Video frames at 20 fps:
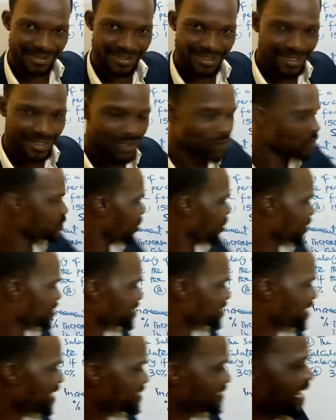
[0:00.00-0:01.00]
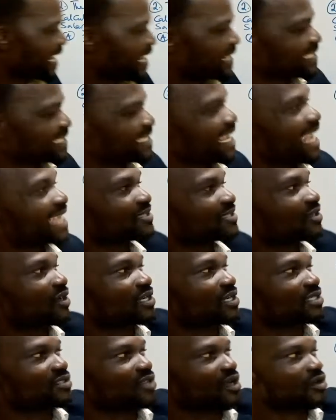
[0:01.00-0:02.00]
So your original salary here is not
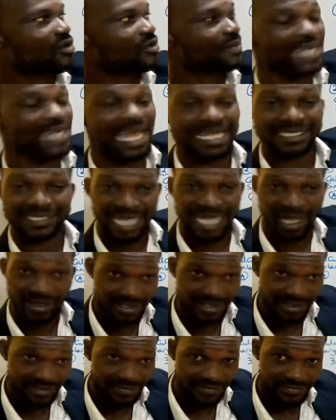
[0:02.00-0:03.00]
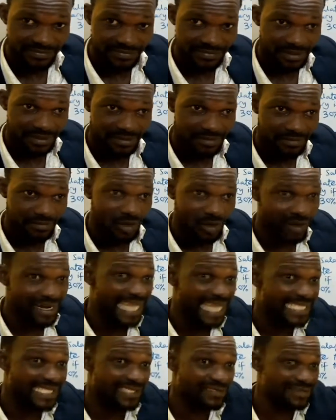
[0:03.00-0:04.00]
going to be 90,000,
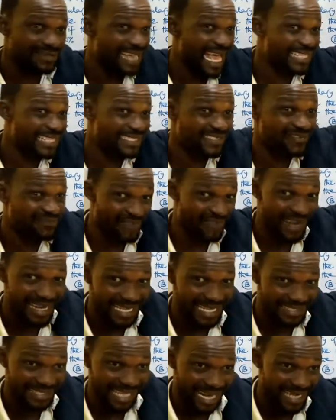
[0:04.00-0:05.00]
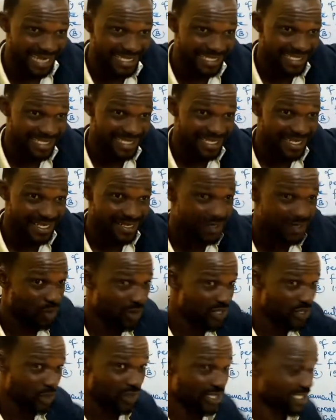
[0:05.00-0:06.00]
because that's the final salary, not the
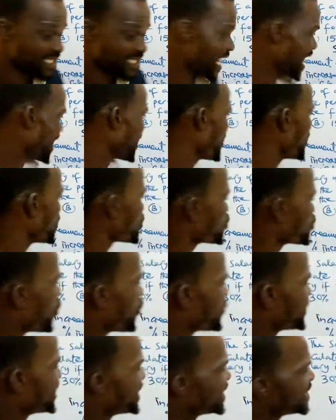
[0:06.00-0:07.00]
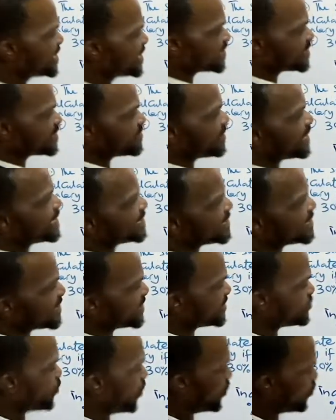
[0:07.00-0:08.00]
original. So the increment
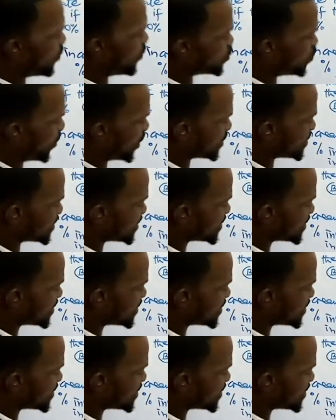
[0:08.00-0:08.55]
was what?